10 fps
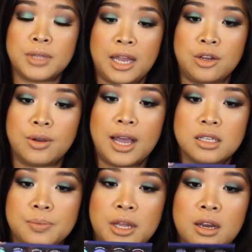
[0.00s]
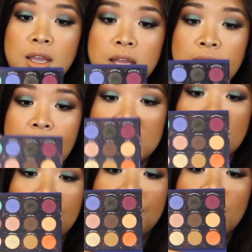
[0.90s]
blind you guys, but has
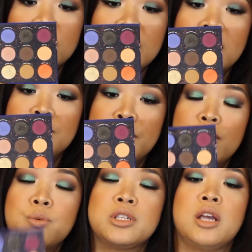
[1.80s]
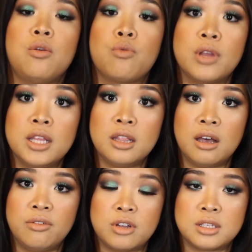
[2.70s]
a full-size mirror, which I really
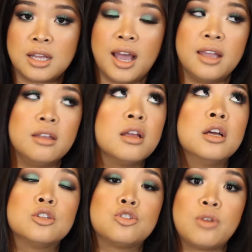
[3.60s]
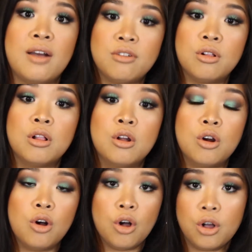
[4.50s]
love because I travel
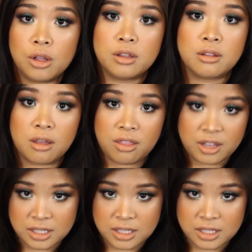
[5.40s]
all the